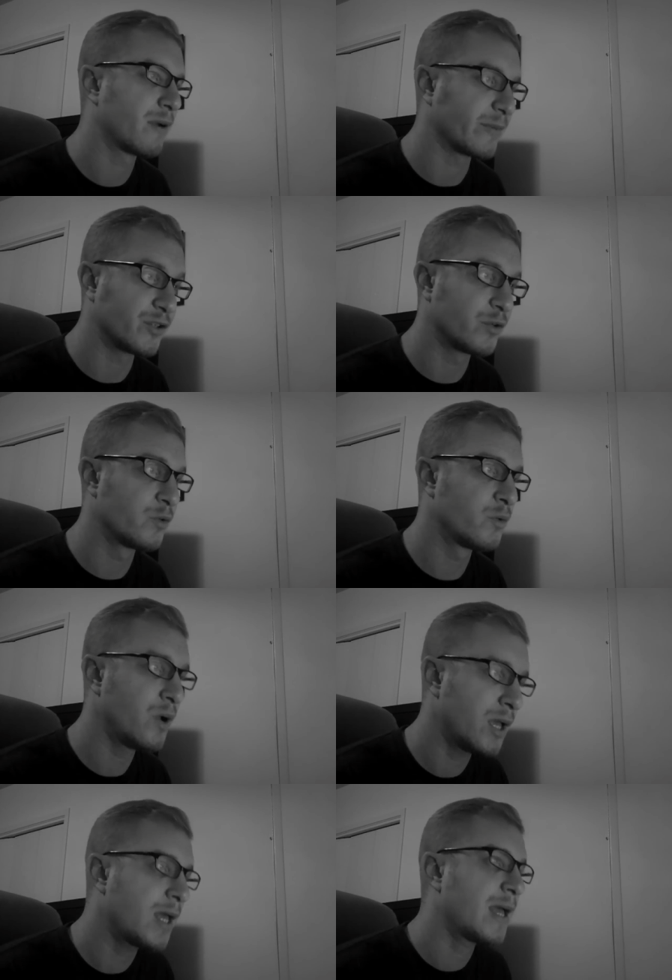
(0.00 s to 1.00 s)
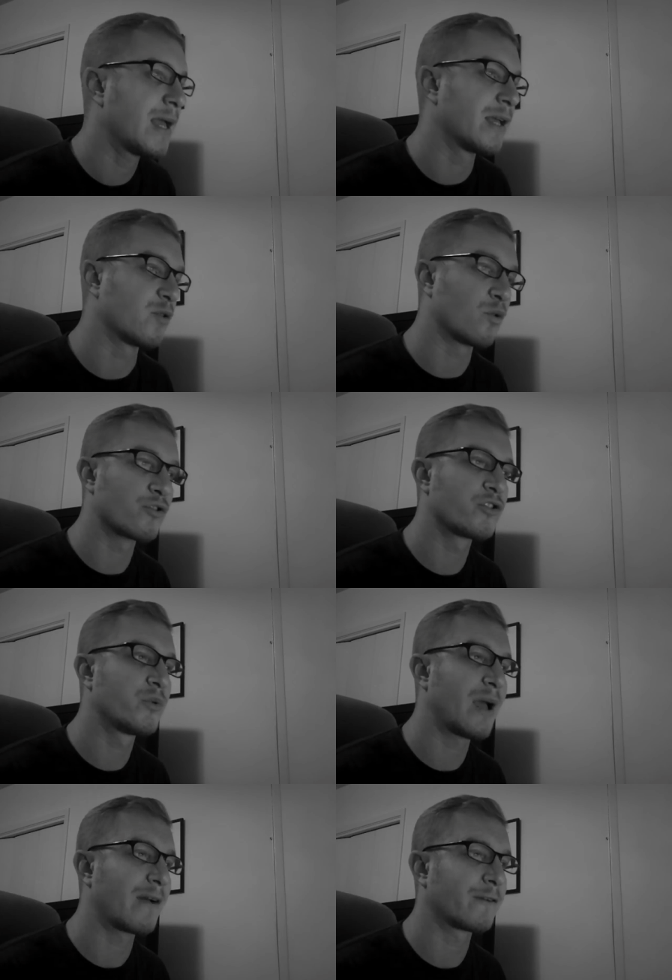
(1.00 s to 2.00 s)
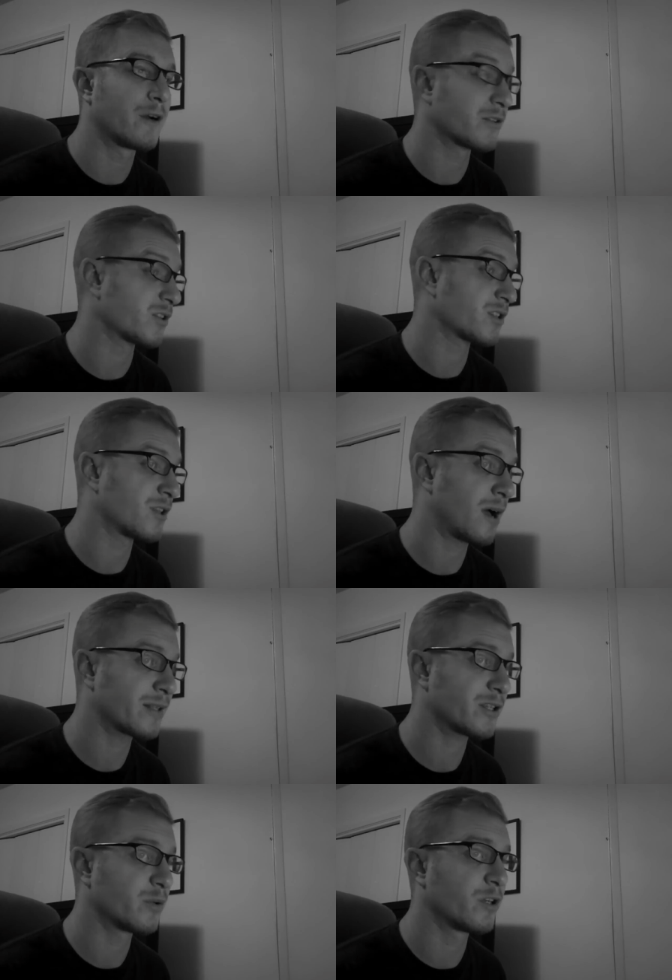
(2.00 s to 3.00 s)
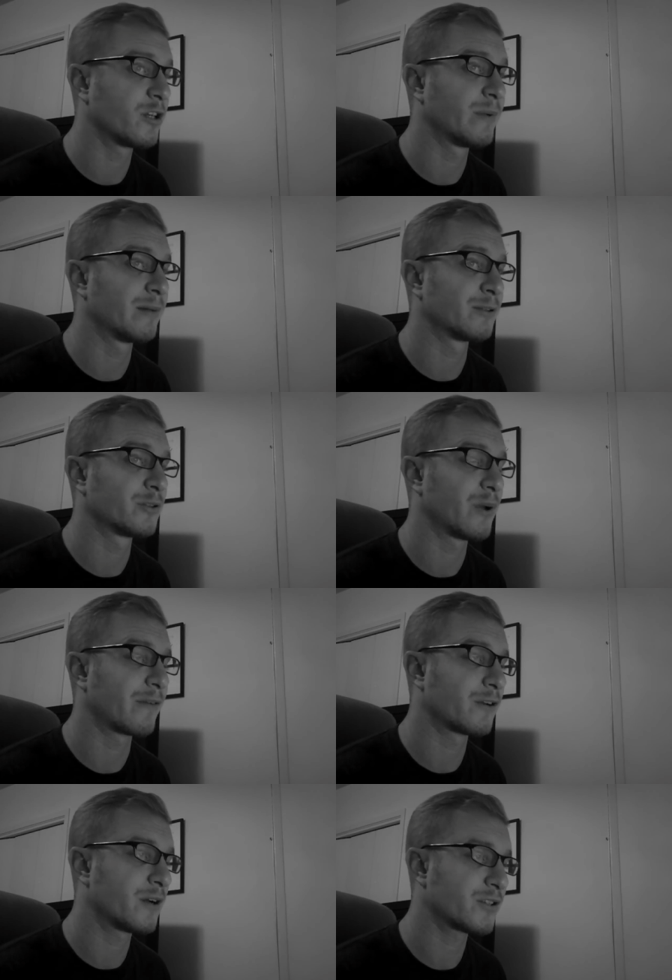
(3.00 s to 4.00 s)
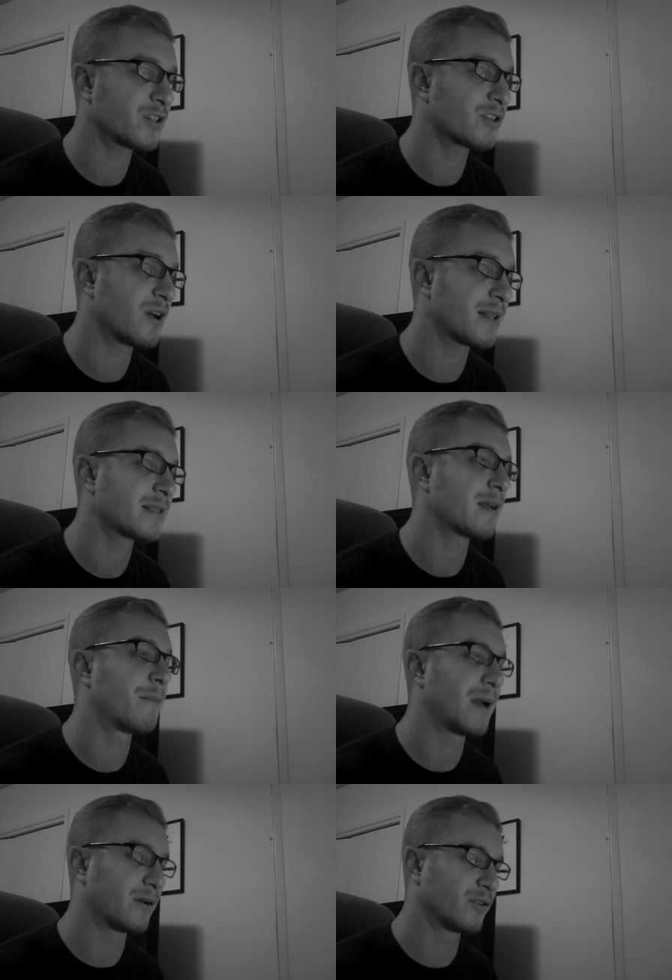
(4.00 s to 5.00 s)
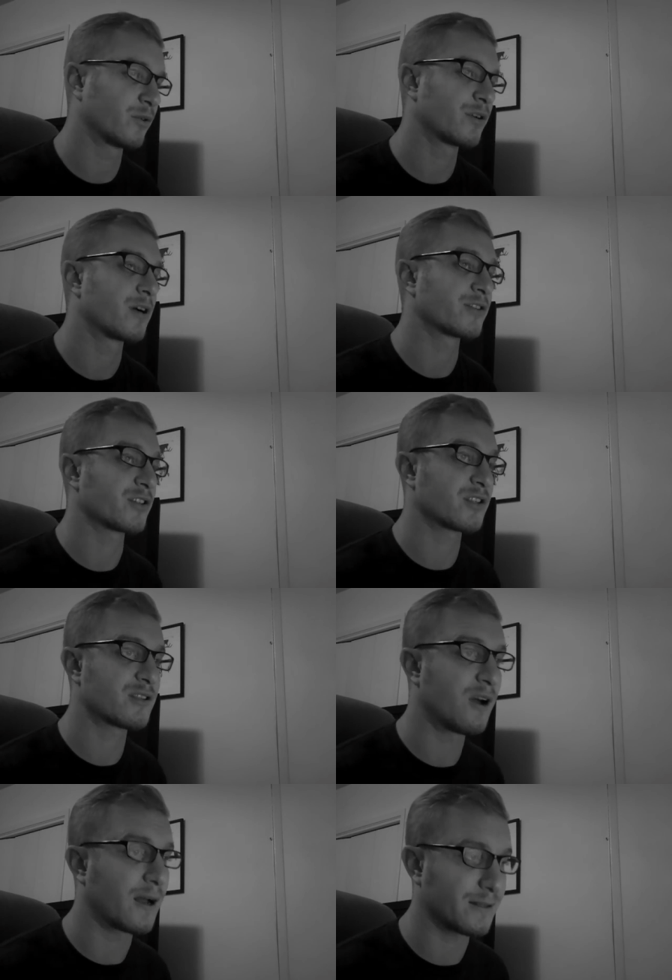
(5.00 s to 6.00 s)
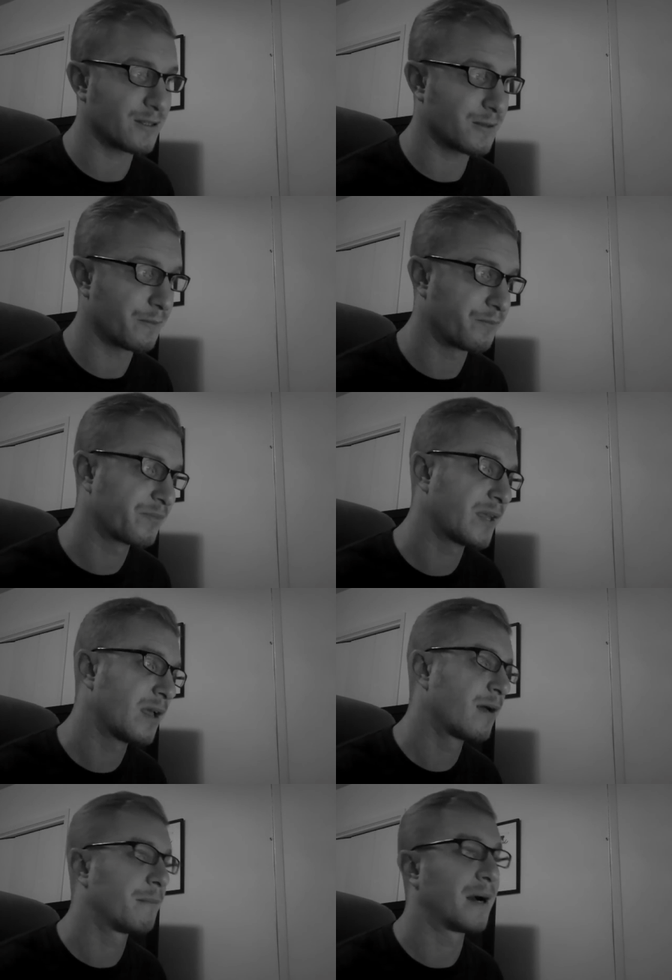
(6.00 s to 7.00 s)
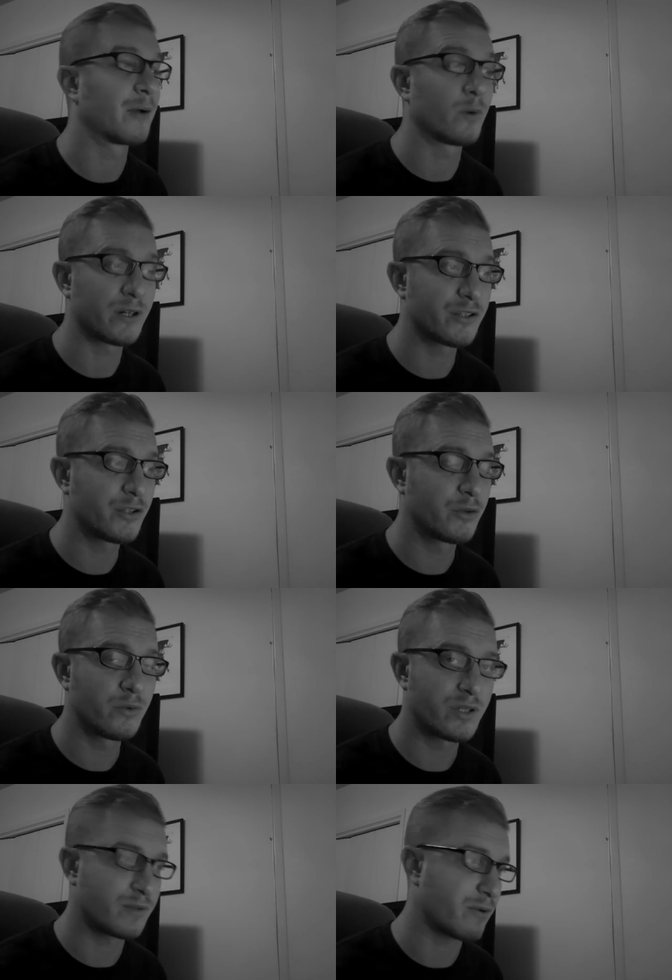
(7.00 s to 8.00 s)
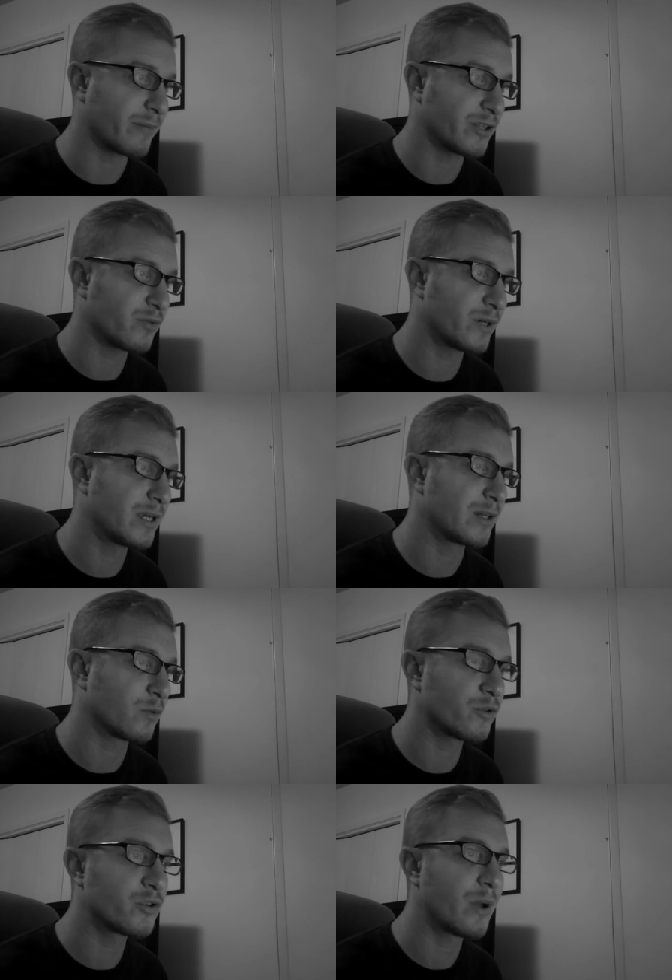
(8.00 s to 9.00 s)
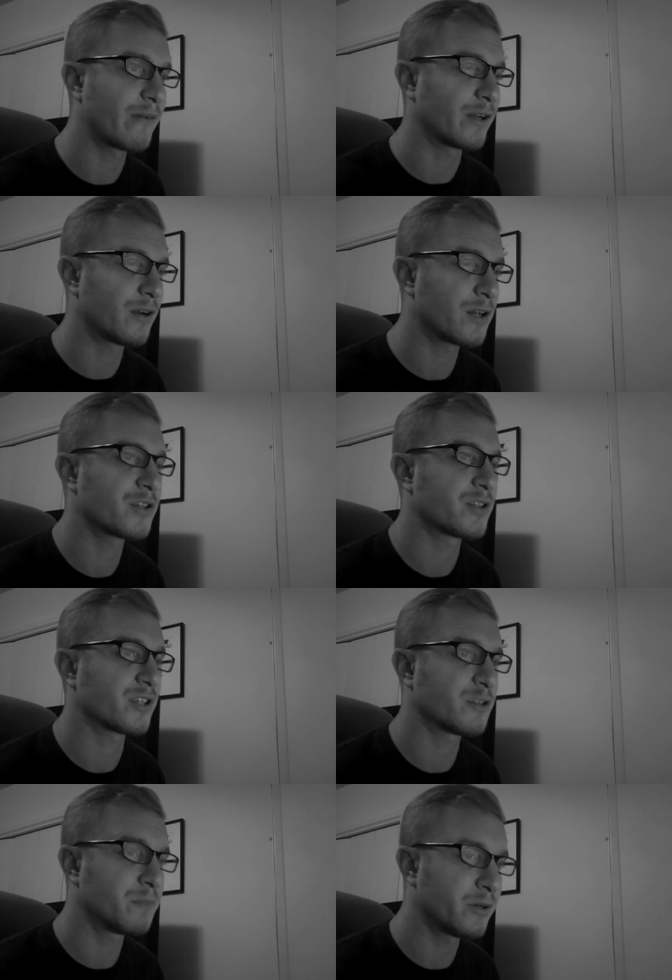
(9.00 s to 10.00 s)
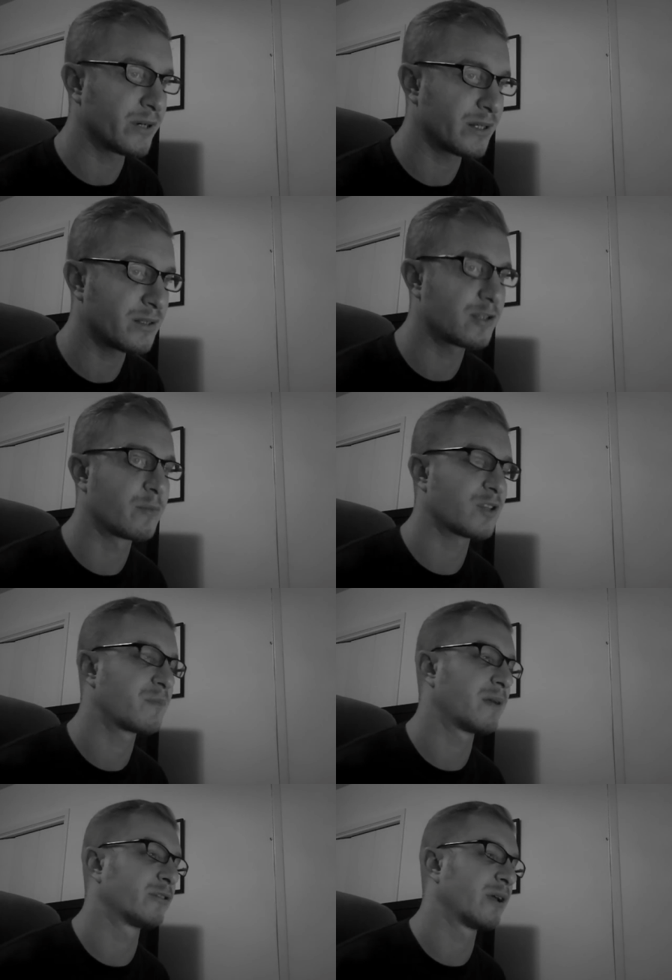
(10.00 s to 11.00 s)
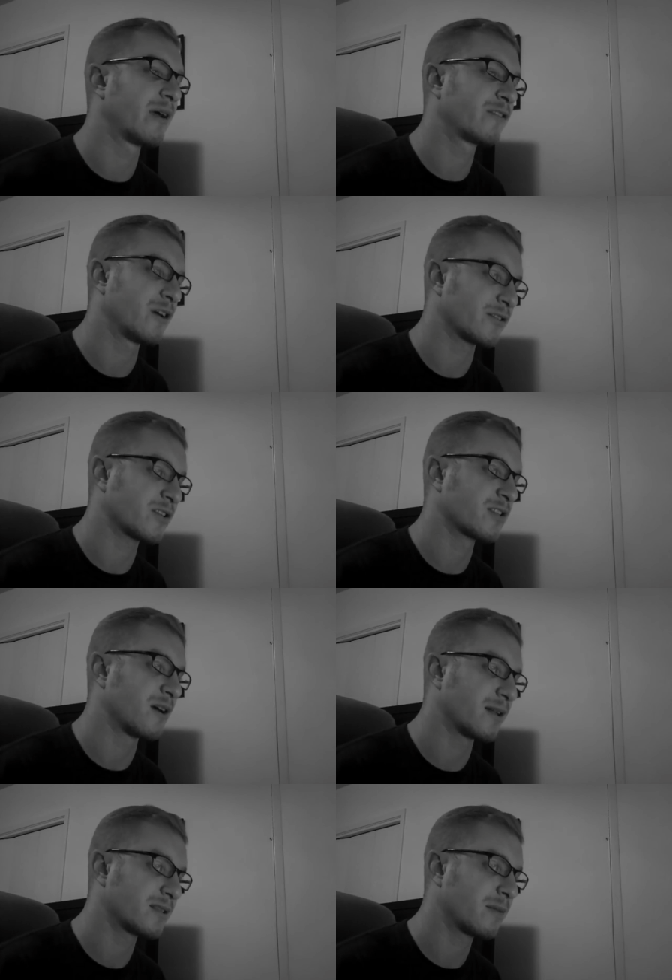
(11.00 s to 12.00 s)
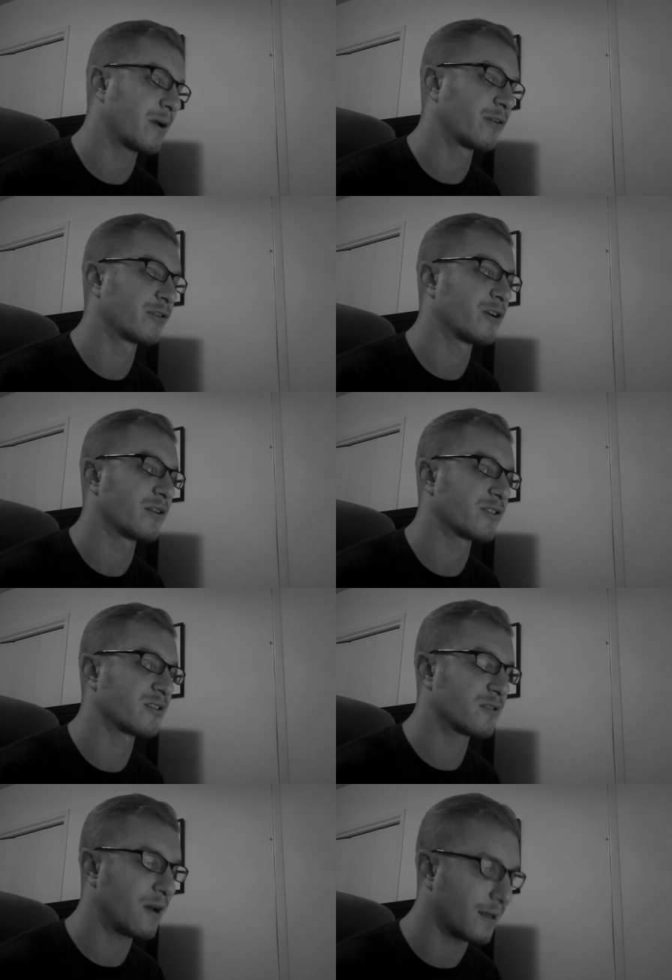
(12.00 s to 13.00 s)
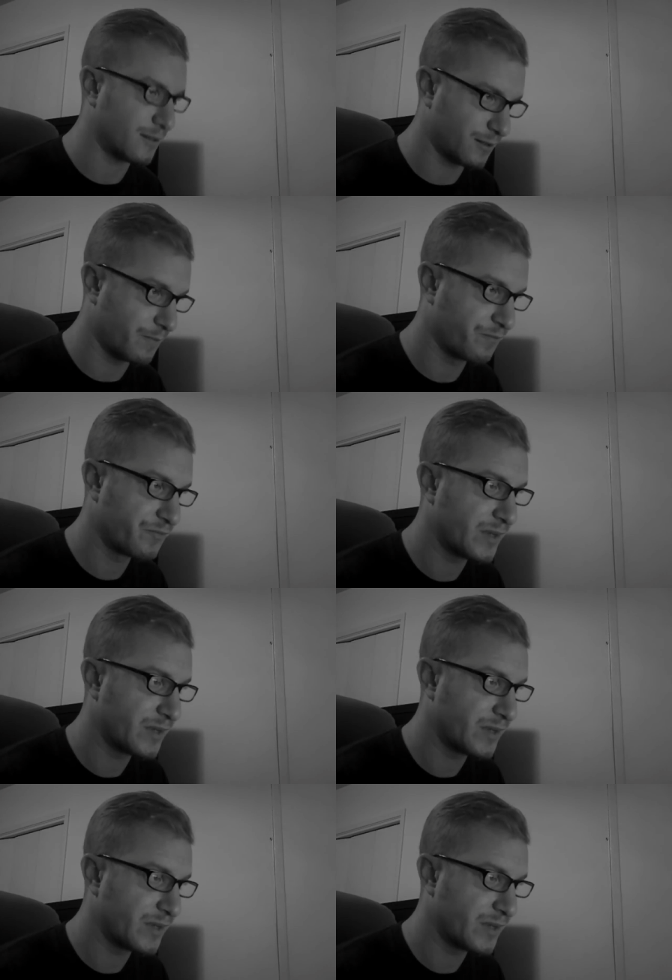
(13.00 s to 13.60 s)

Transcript: Premise 2 In order to have conscious thoughts, you need to be able to have conscious thoughts about your conscious thoughts. By 1 and 2, this is premise 3. In order to have a conscious experience, you must be able to have conscious thoughts about your conscious thoughts.